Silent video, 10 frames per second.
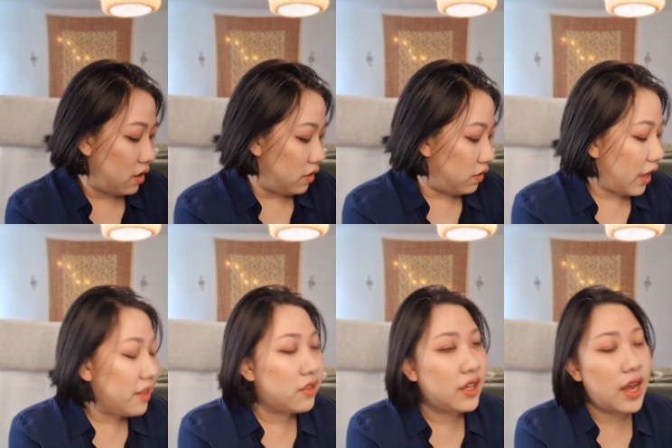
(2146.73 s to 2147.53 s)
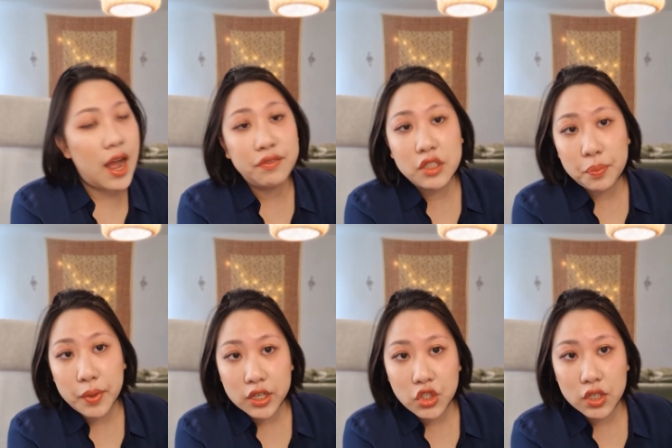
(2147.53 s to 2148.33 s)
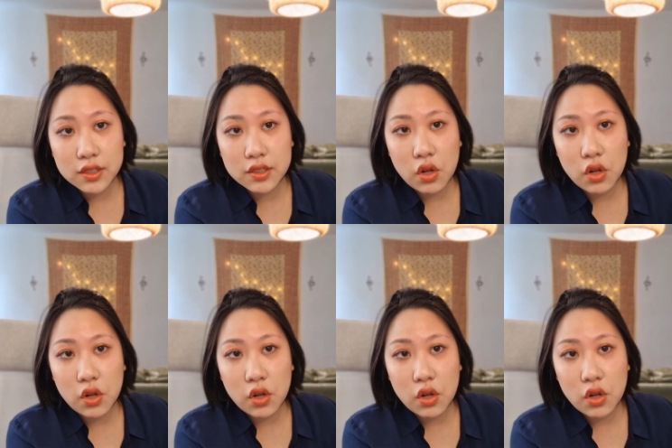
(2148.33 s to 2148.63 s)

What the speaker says: that the after pictures,